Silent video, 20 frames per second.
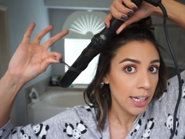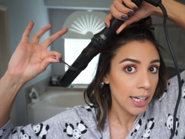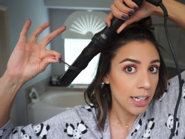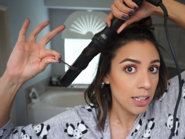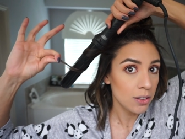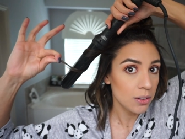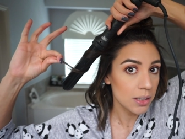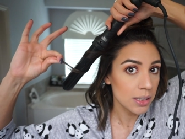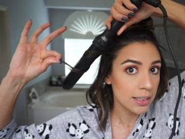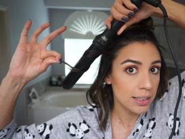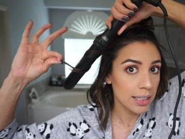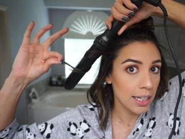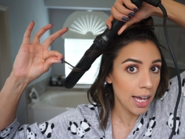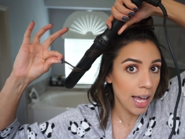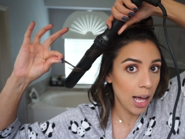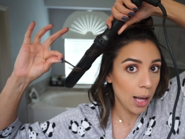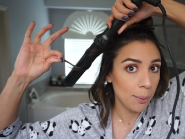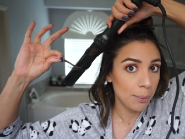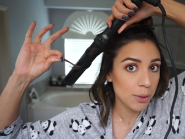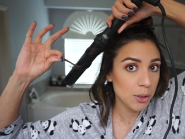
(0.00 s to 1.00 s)
and you can see
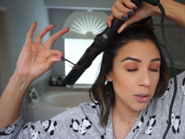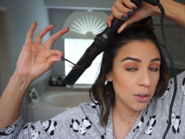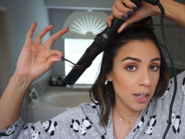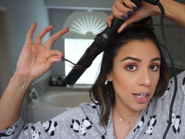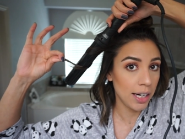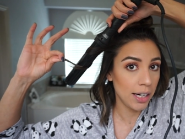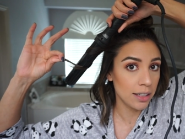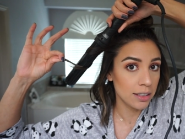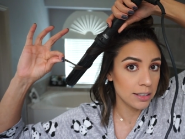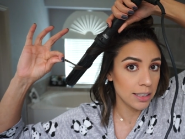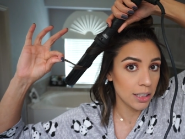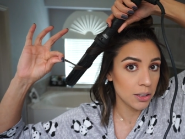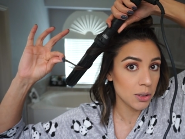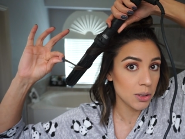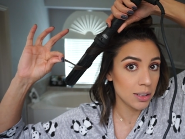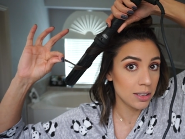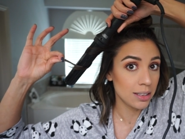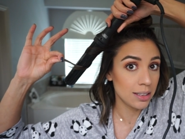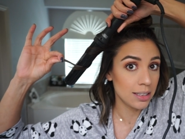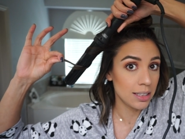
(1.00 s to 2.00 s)
how much of the hair is
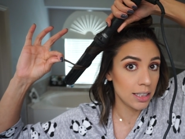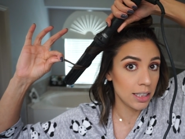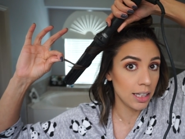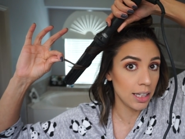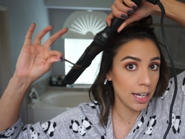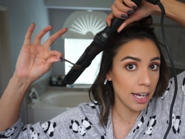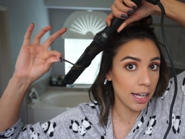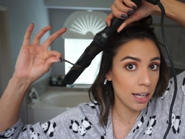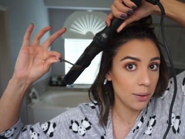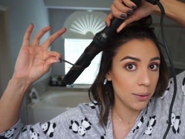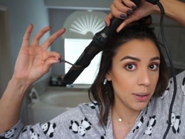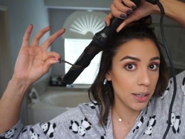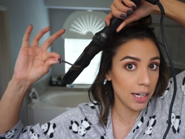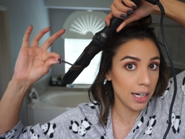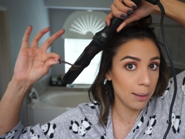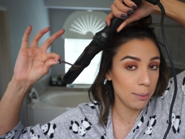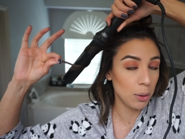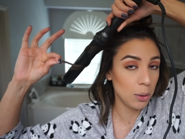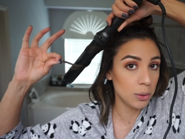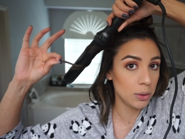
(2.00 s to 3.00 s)
actually sticking out
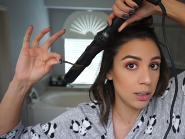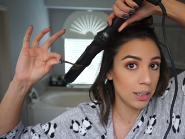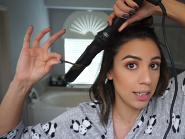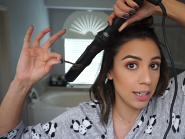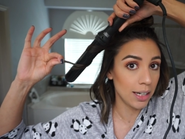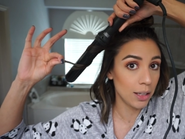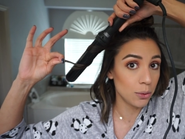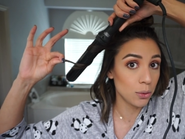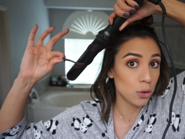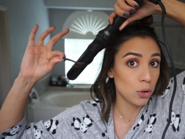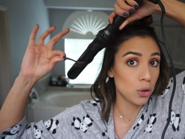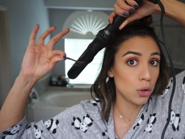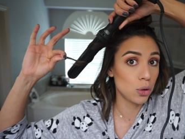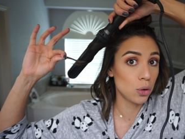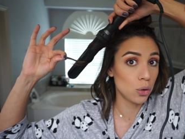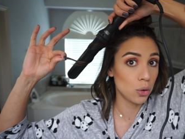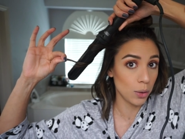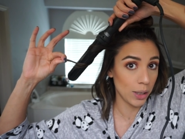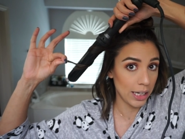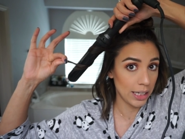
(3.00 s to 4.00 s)
and I'm holding it out
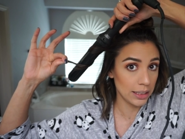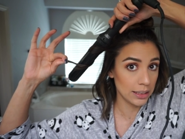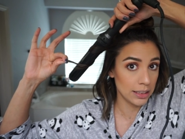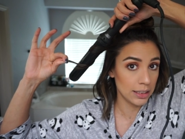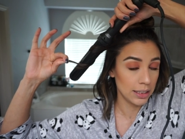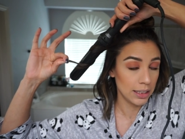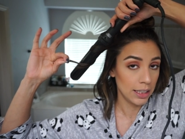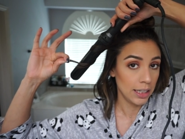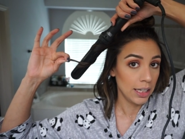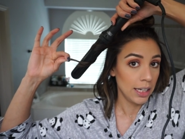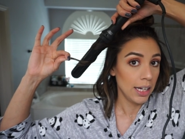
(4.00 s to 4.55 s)
straight.